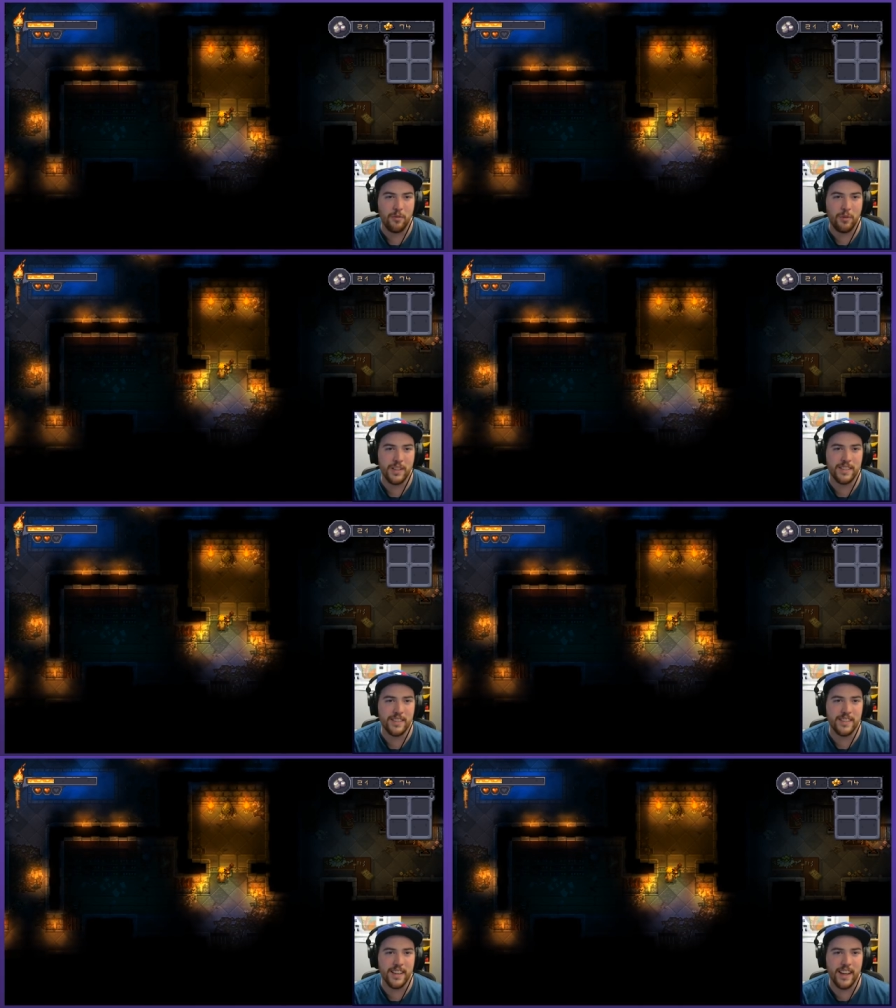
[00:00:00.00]
What is
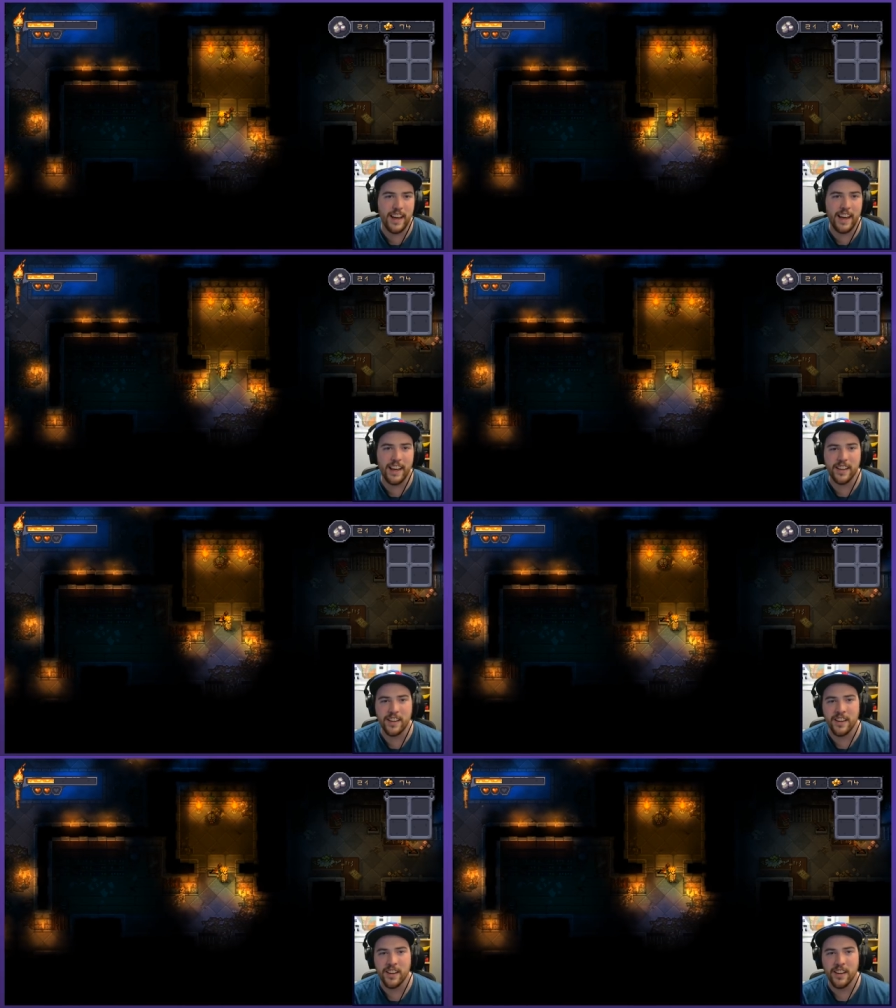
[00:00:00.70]
this
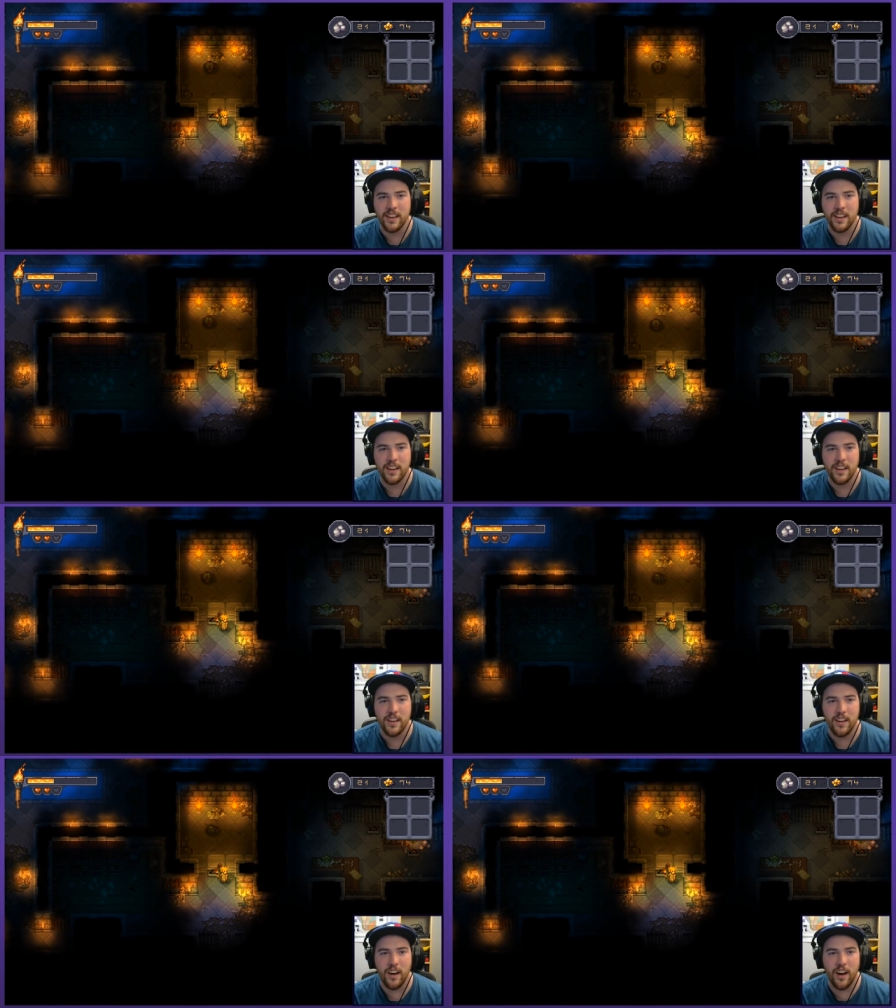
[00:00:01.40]
egg?
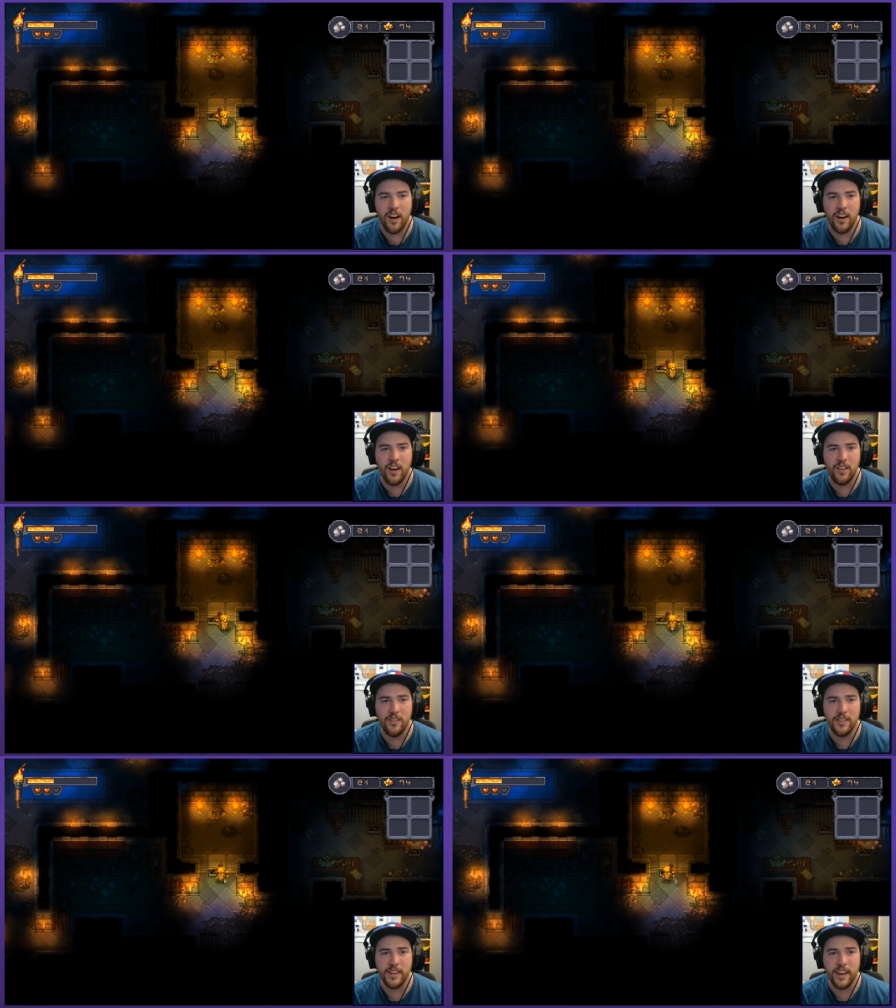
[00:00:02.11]

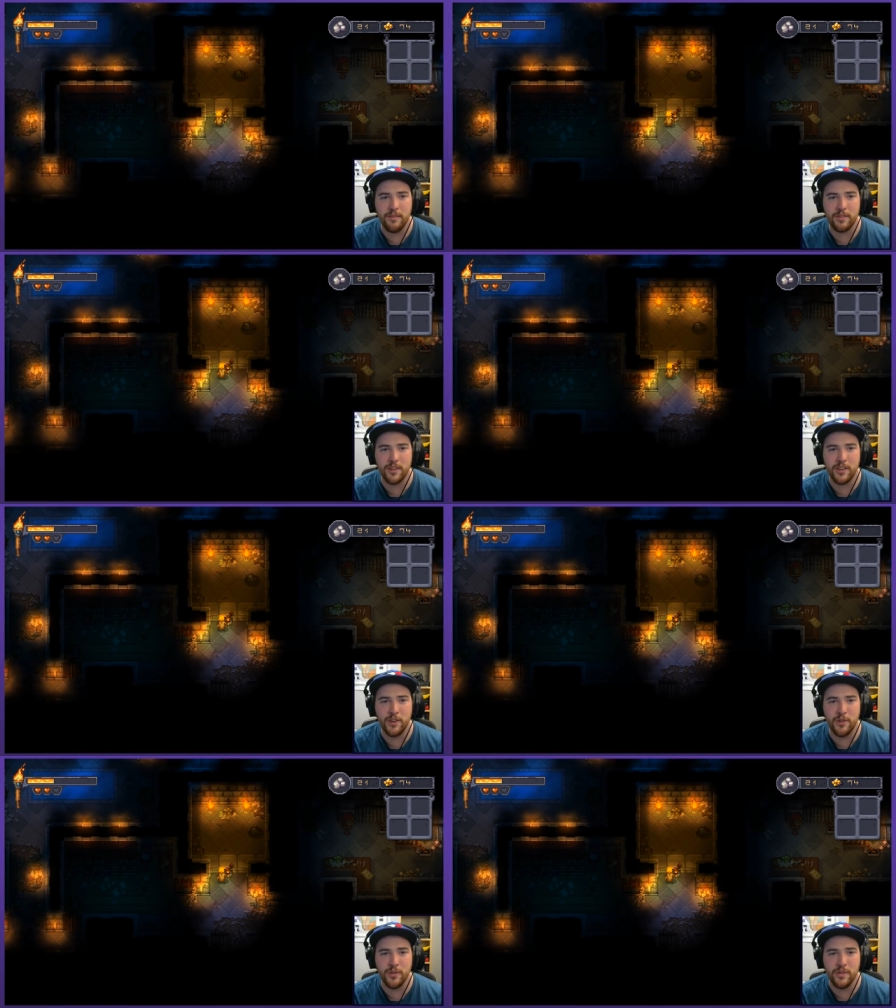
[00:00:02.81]
Oh, Cape
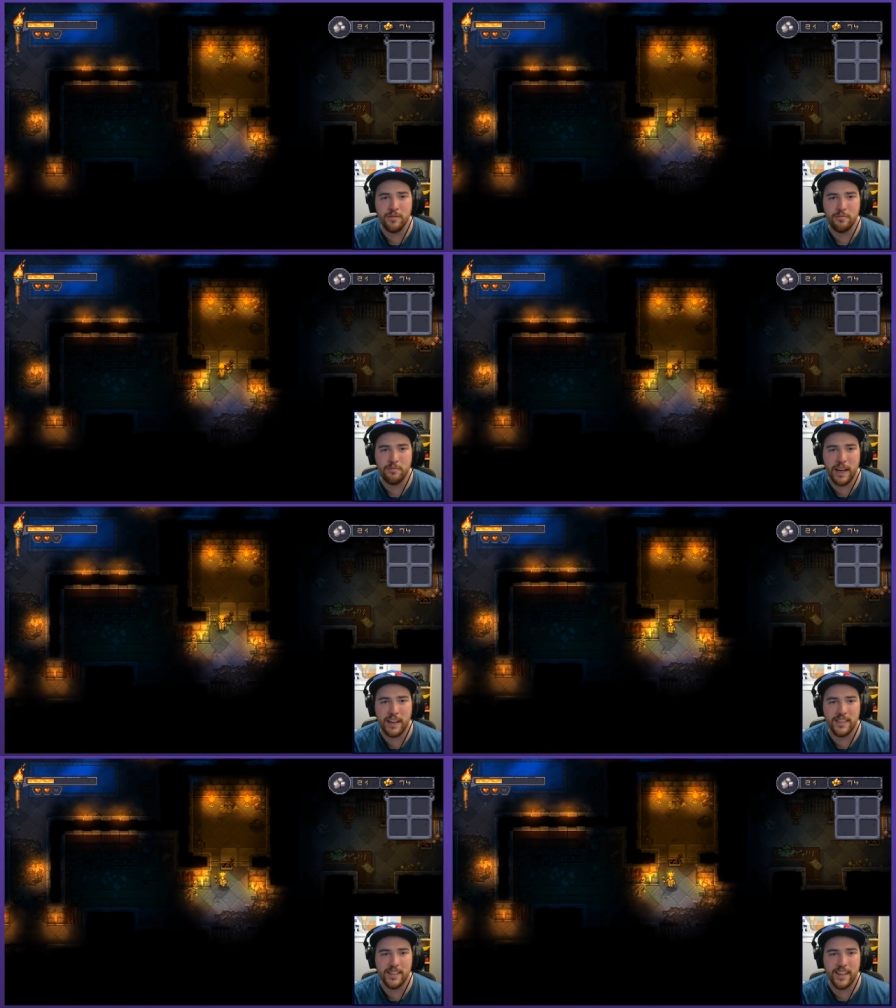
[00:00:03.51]
Cocoon
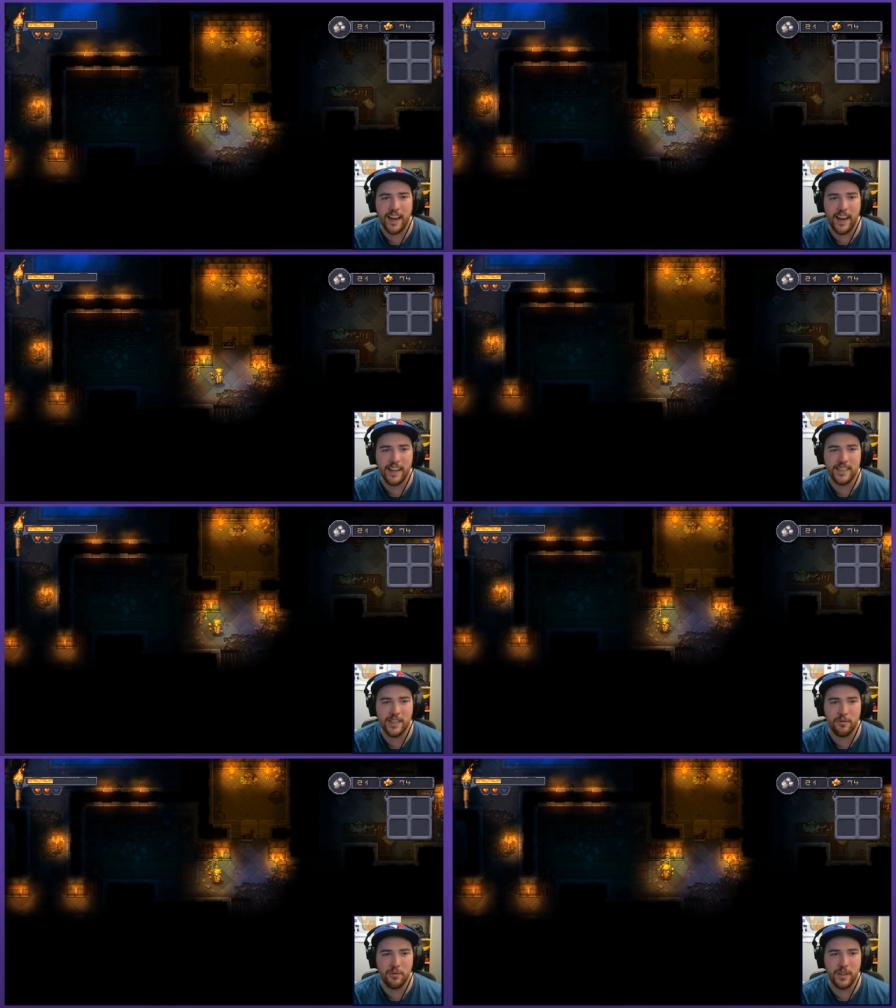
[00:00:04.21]
managed to hatch
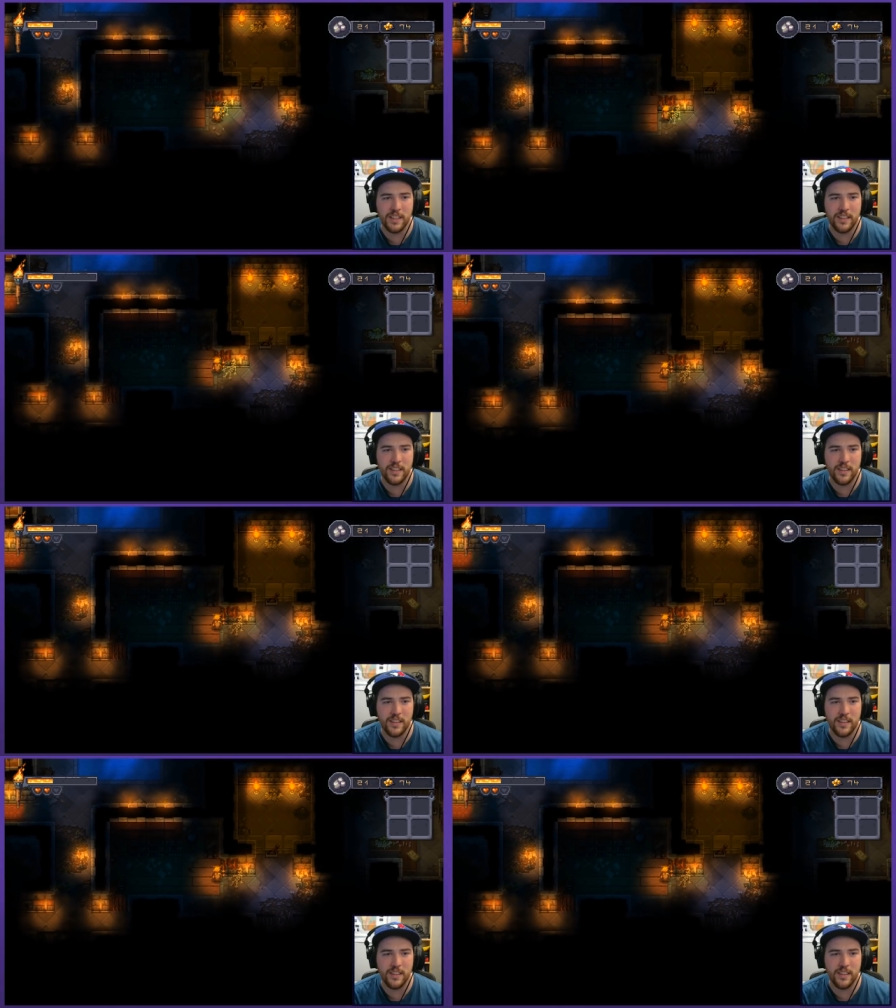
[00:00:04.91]
it with